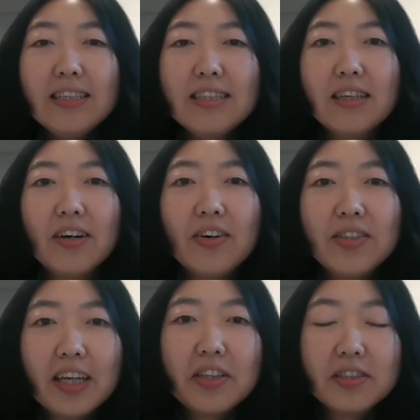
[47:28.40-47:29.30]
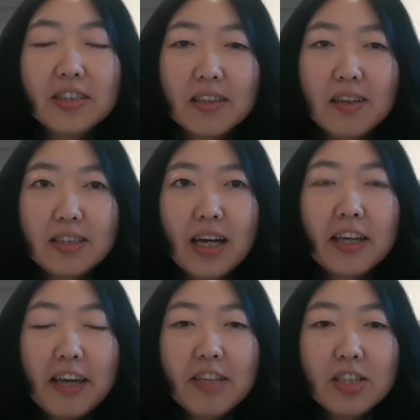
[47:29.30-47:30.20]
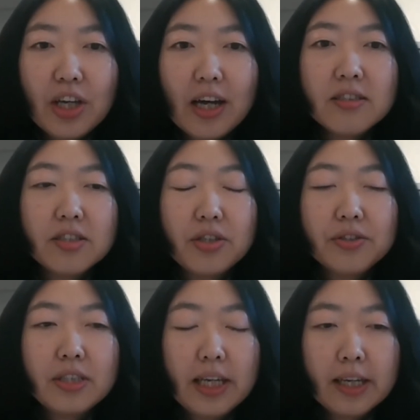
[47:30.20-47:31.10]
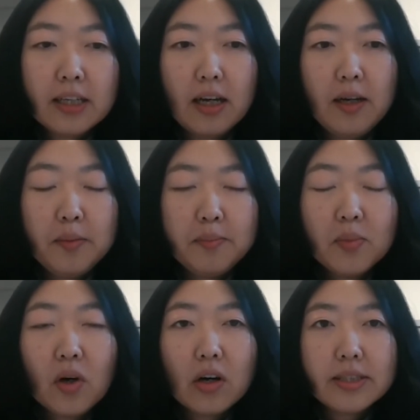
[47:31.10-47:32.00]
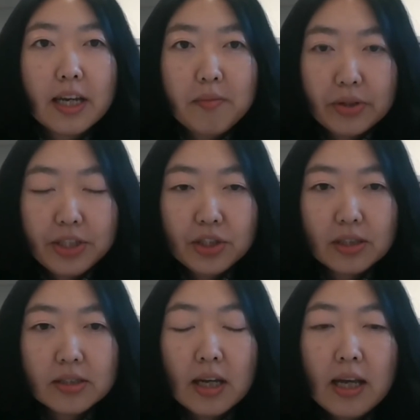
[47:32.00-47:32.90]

So they're given a chance to take more temperature.